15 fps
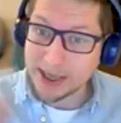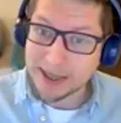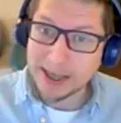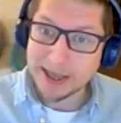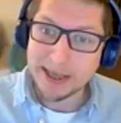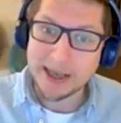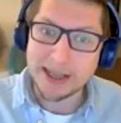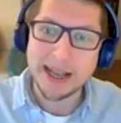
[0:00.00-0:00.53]

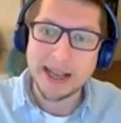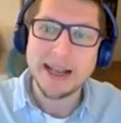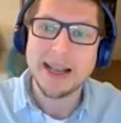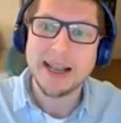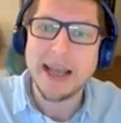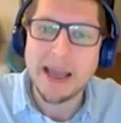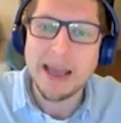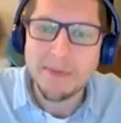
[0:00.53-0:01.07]

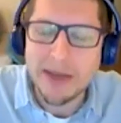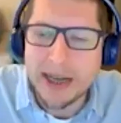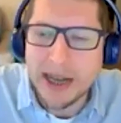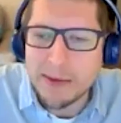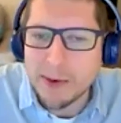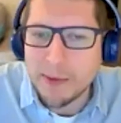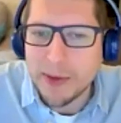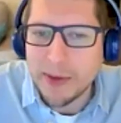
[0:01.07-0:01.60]
it
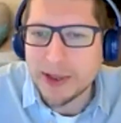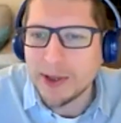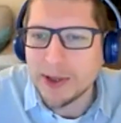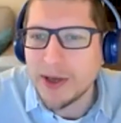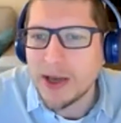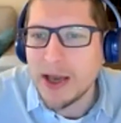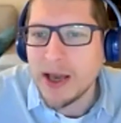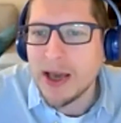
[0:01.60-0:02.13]
enabled me
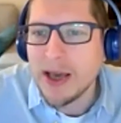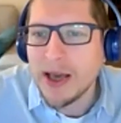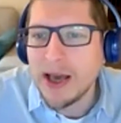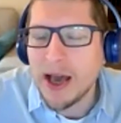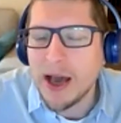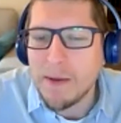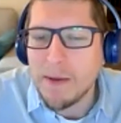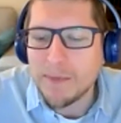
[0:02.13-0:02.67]
to
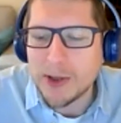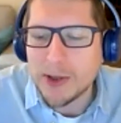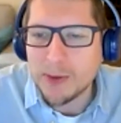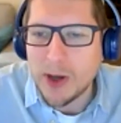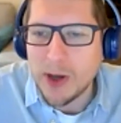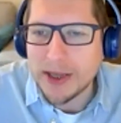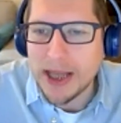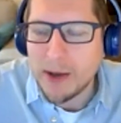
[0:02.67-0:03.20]

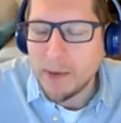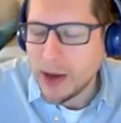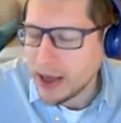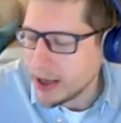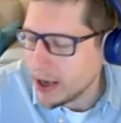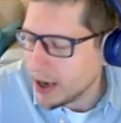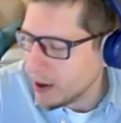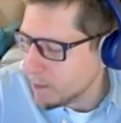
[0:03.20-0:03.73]
work that
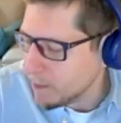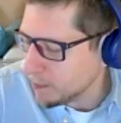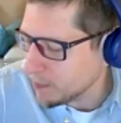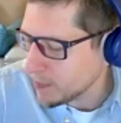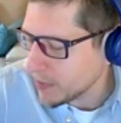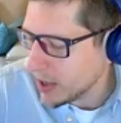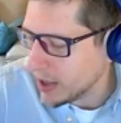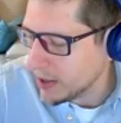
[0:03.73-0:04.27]
way.
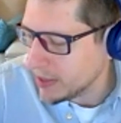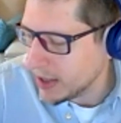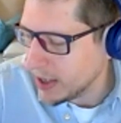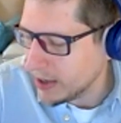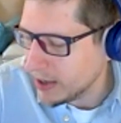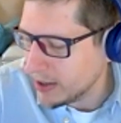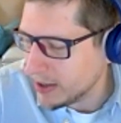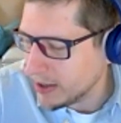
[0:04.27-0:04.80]
And
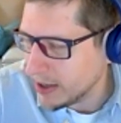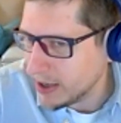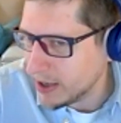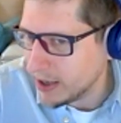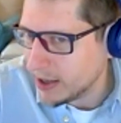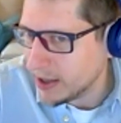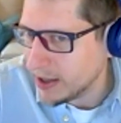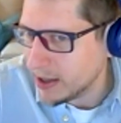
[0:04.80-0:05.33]
then
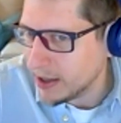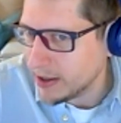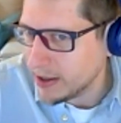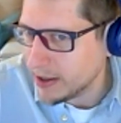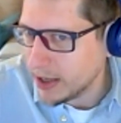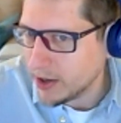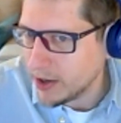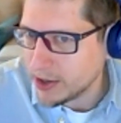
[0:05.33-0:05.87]

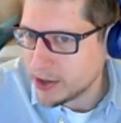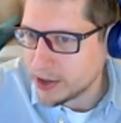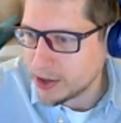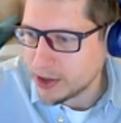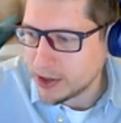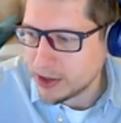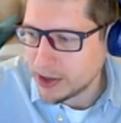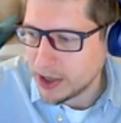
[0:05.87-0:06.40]
I
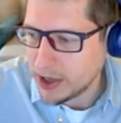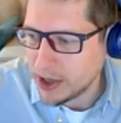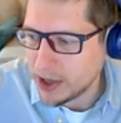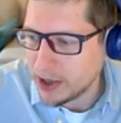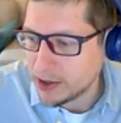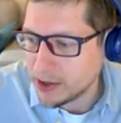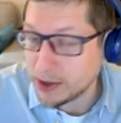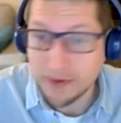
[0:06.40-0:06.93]
just
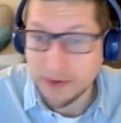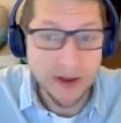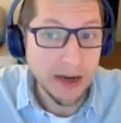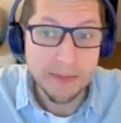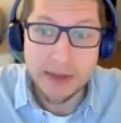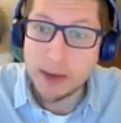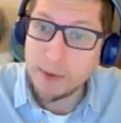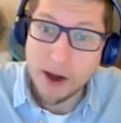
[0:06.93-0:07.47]

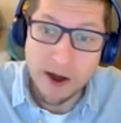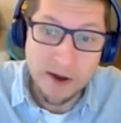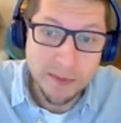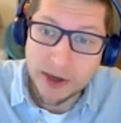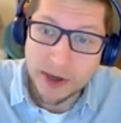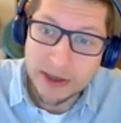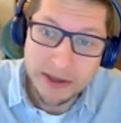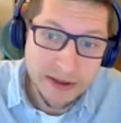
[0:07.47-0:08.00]
developed that part of
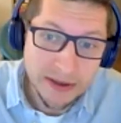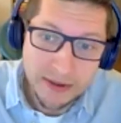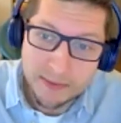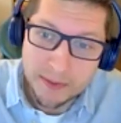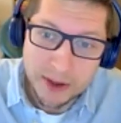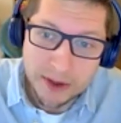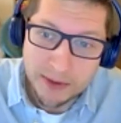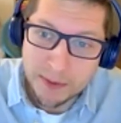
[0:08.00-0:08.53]

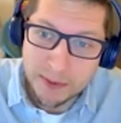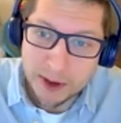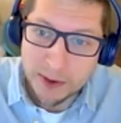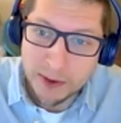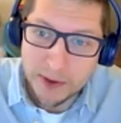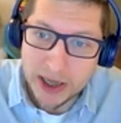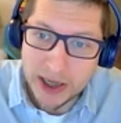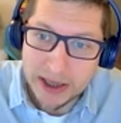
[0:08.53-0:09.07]
my
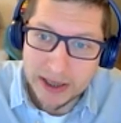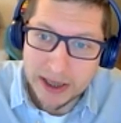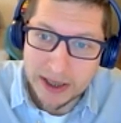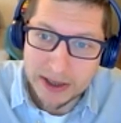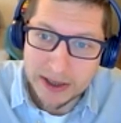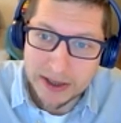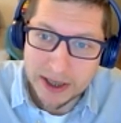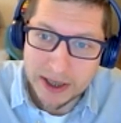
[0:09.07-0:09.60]
career
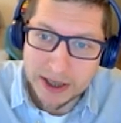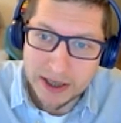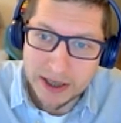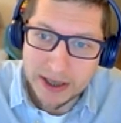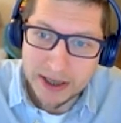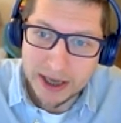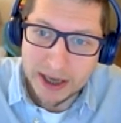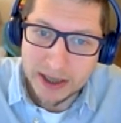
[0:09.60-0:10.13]
as
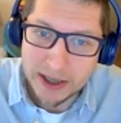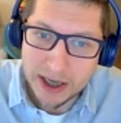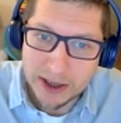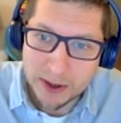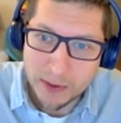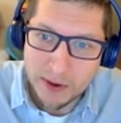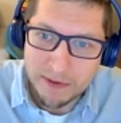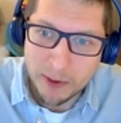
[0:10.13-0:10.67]

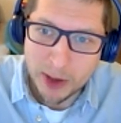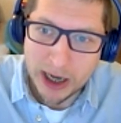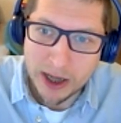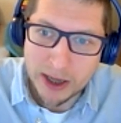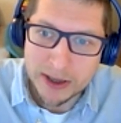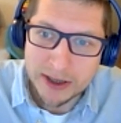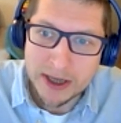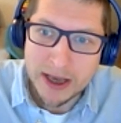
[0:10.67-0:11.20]
I went
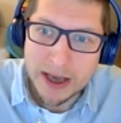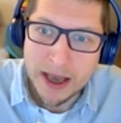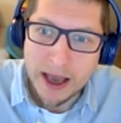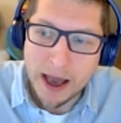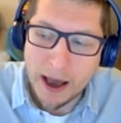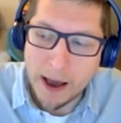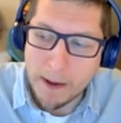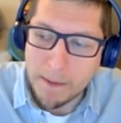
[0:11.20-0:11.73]
freelance.
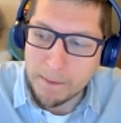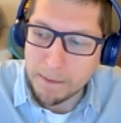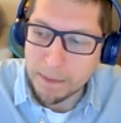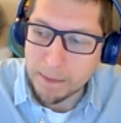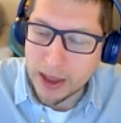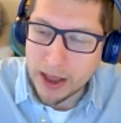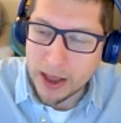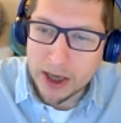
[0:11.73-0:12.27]

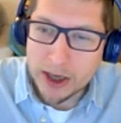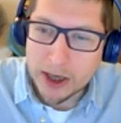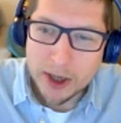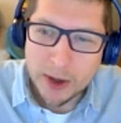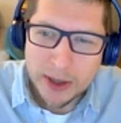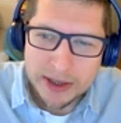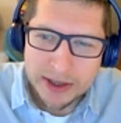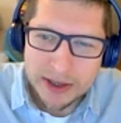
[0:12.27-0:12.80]

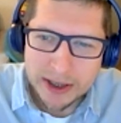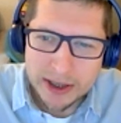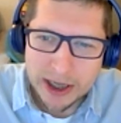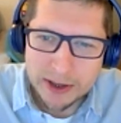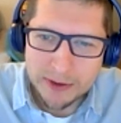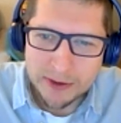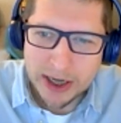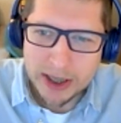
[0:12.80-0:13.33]
So
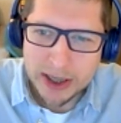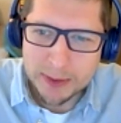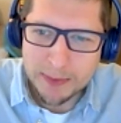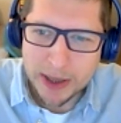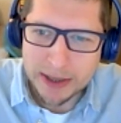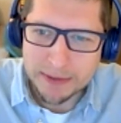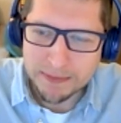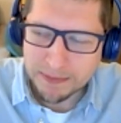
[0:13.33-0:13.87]
it's really just
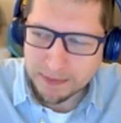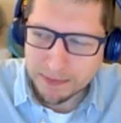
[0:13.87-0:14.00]
been,